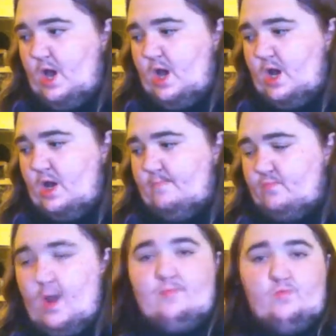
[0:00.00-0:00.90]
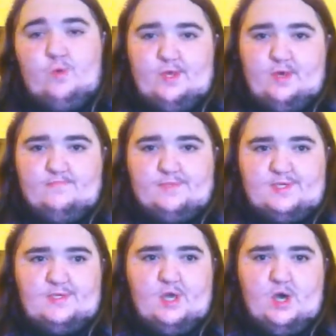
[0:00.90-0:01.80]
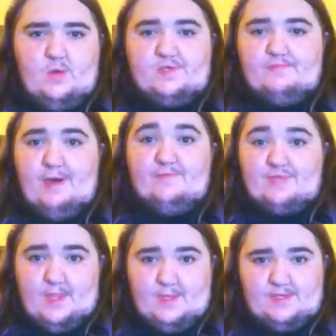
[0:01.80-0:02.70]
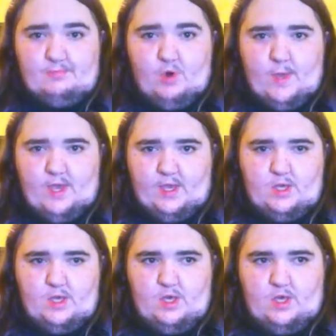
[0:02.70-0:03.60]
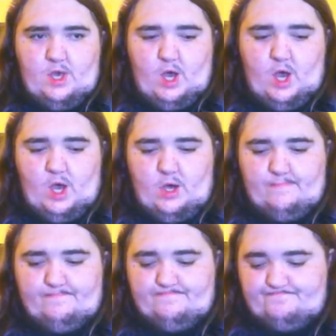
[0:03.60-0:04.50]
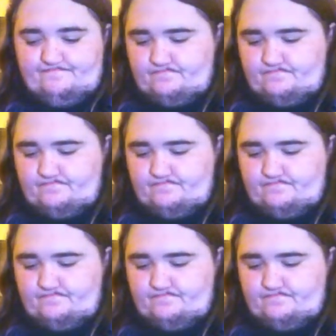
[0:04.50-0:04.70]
um, Robin Williams uh, was found dead this morning um,